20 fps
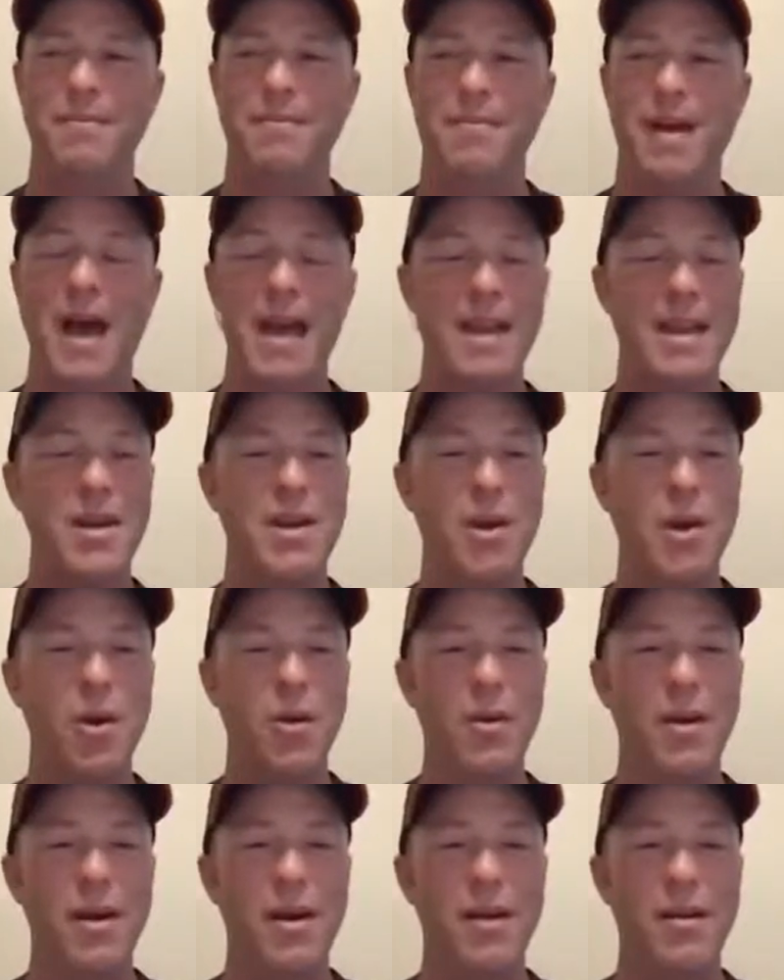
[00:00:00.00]
I didn't
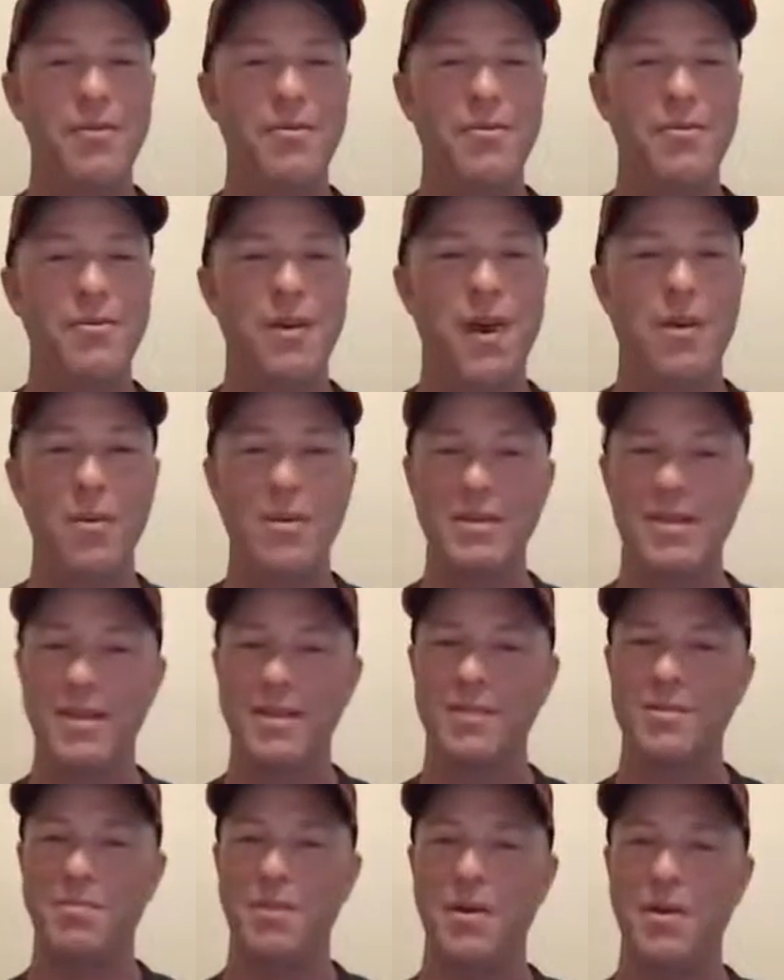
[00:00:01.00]
know enough. I wasn't
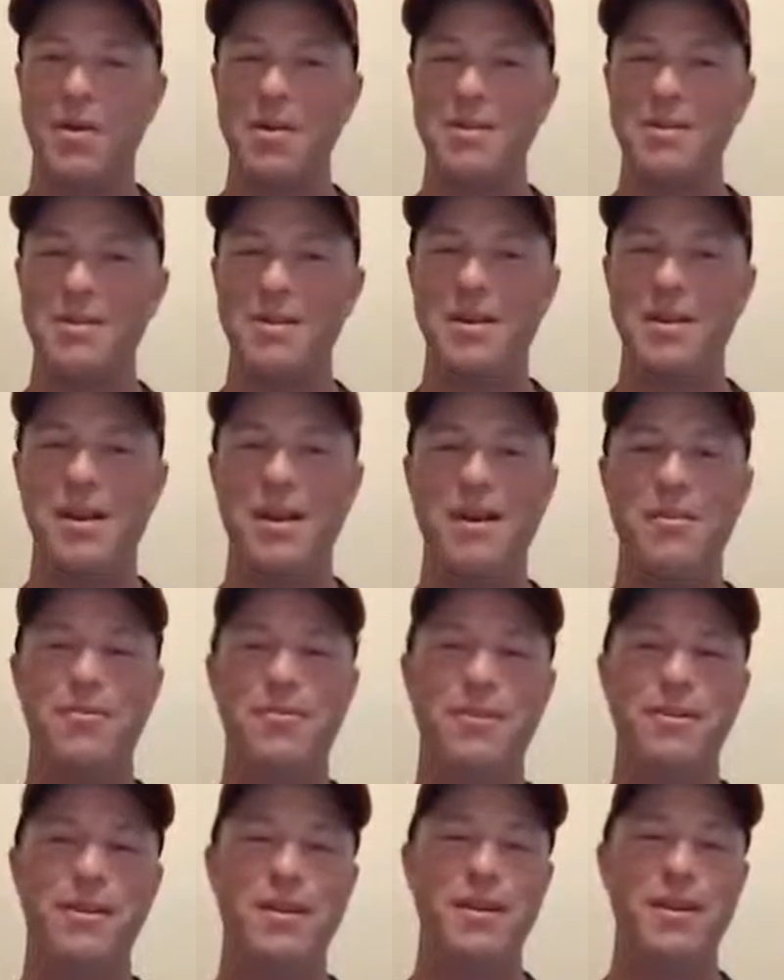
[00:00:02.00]
experienced enough.
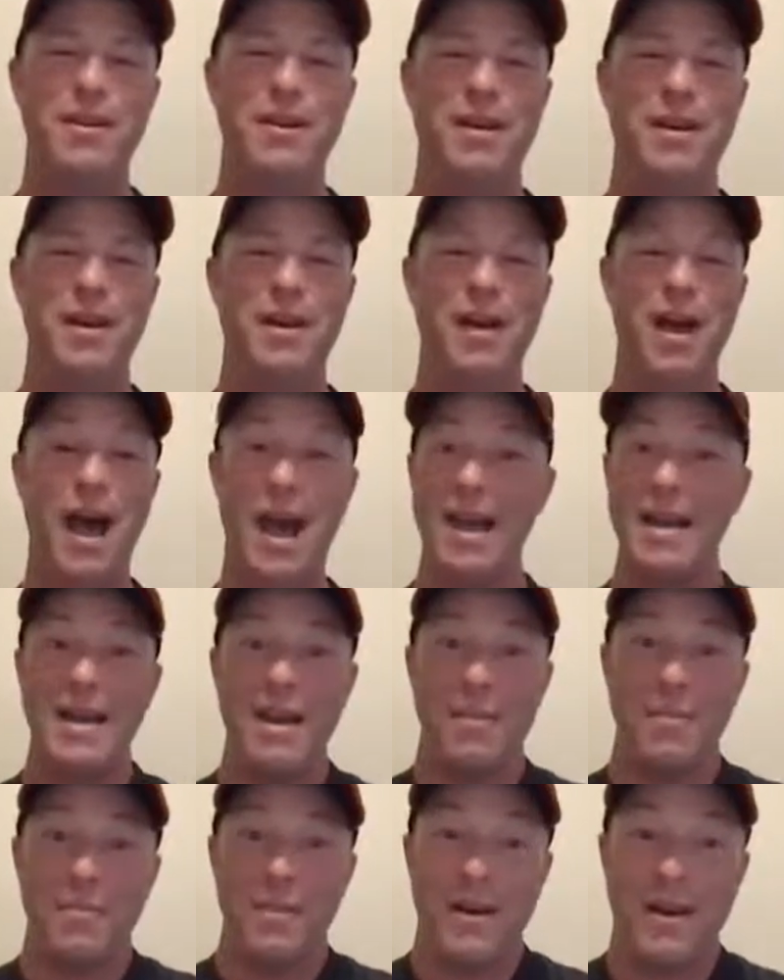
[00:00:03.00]
I had
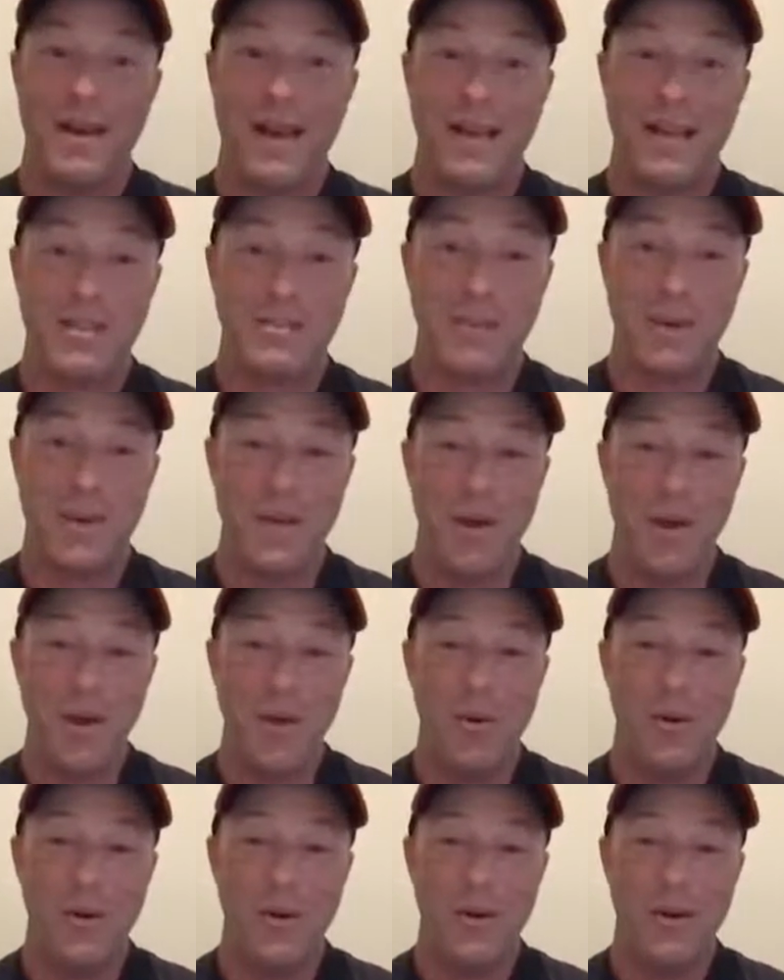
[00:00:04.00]
never been an
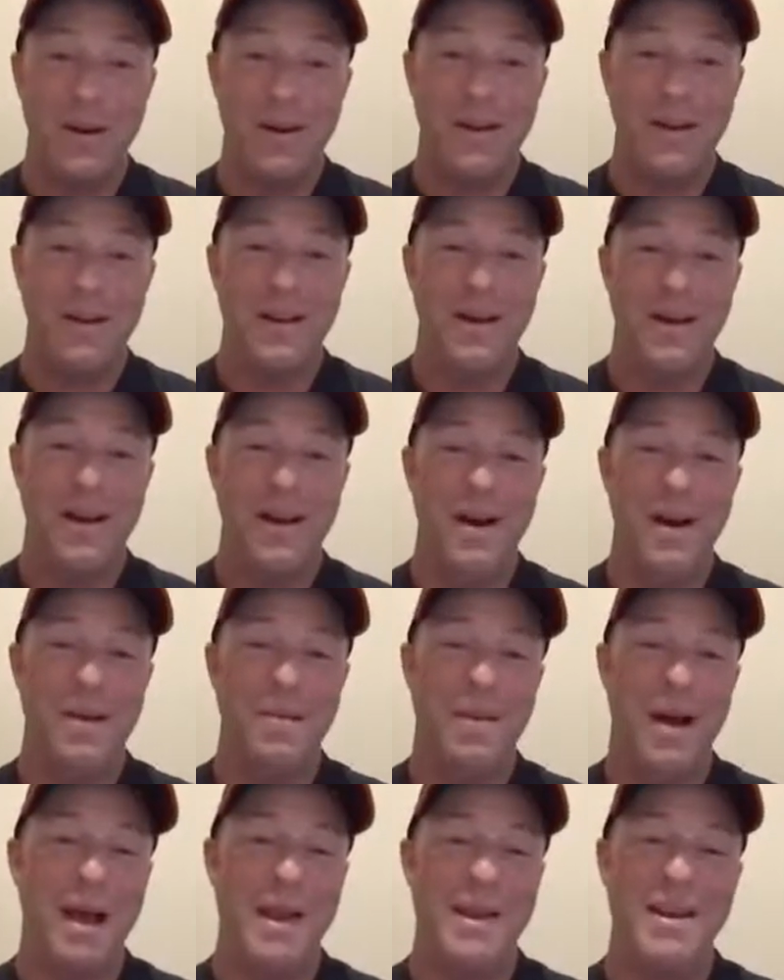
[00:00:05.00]
XPO.
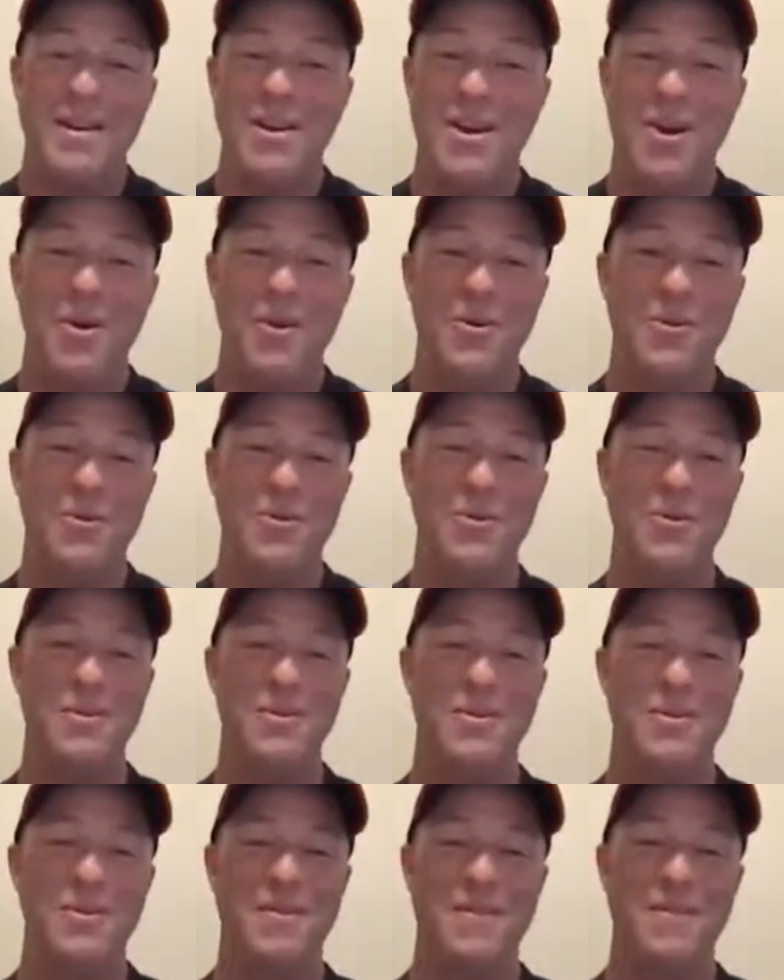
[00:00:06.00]
I didn't know.
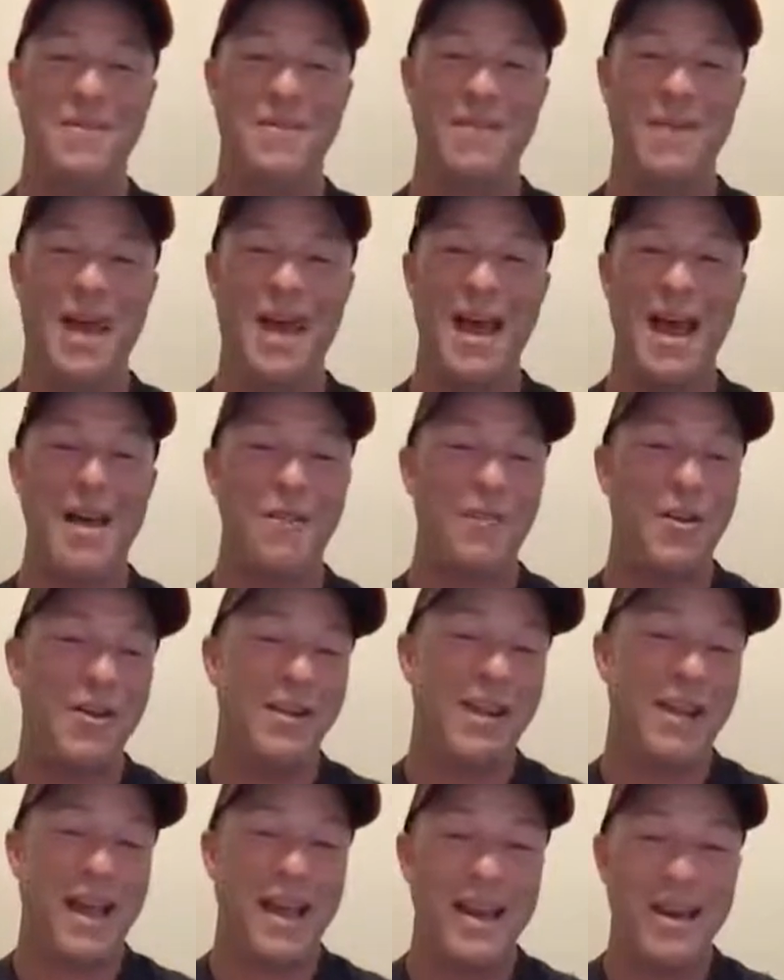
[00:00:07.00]
I
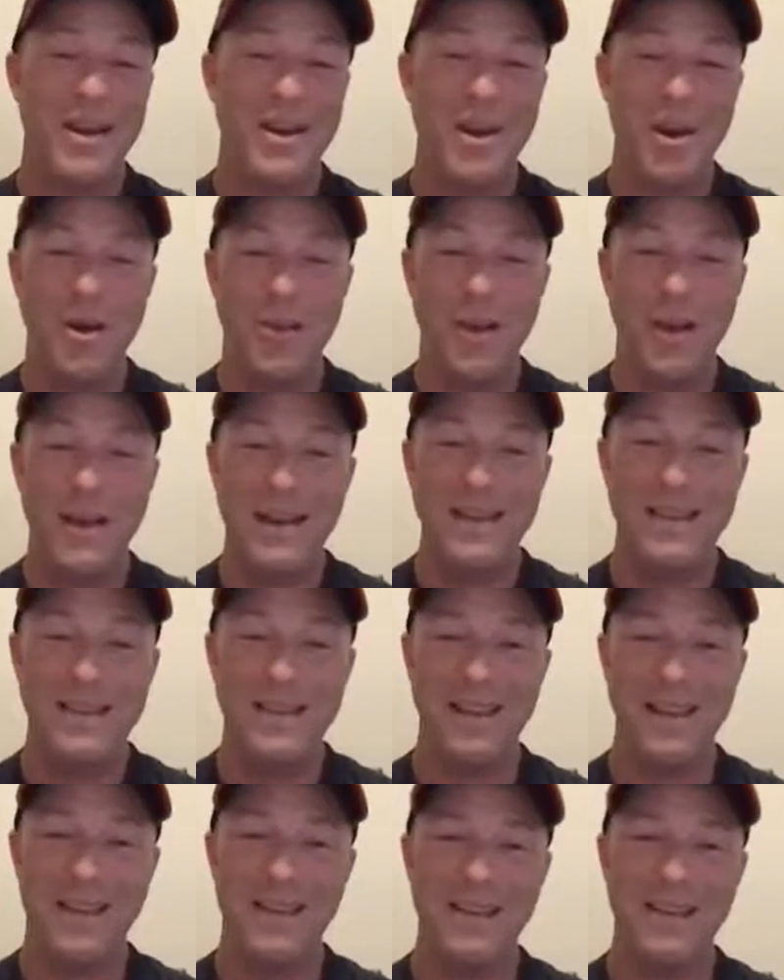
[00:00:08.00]
felt like I didn't know anything.